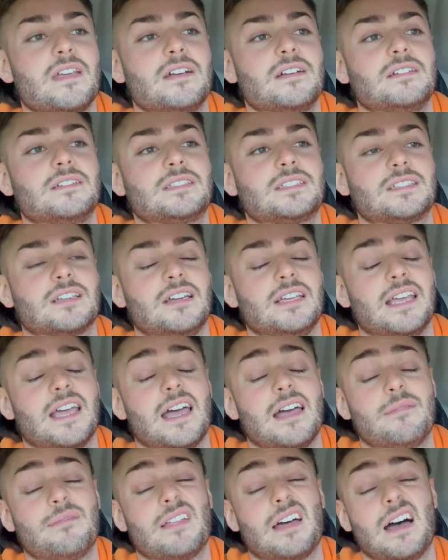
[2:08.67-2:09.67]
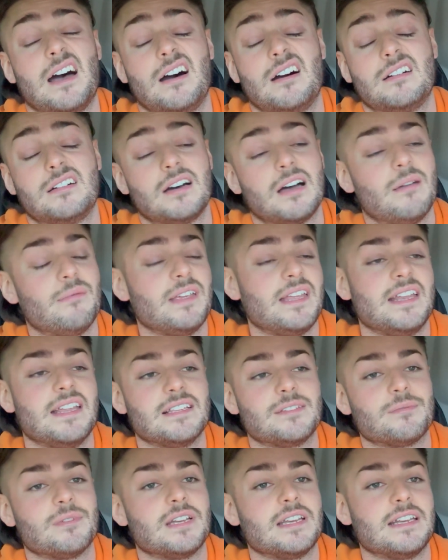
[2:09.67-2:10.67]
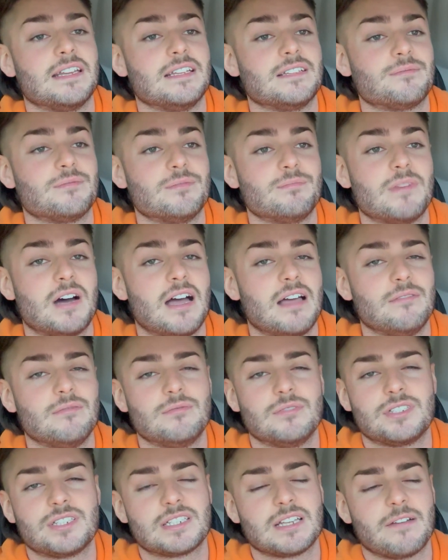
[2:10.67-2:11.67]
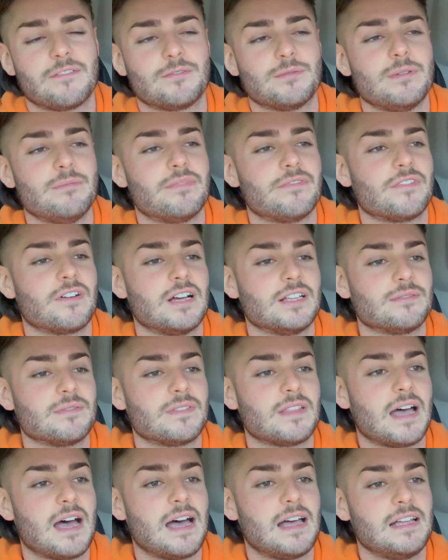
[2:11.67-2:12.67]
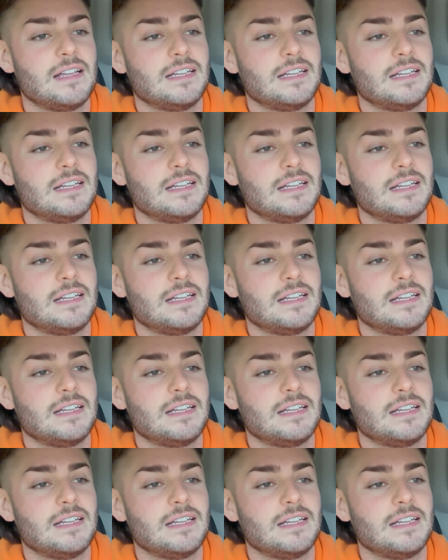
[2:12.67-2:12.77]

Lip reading: So yeah, that, I mean, is what it is. We'll just have to improvise with that.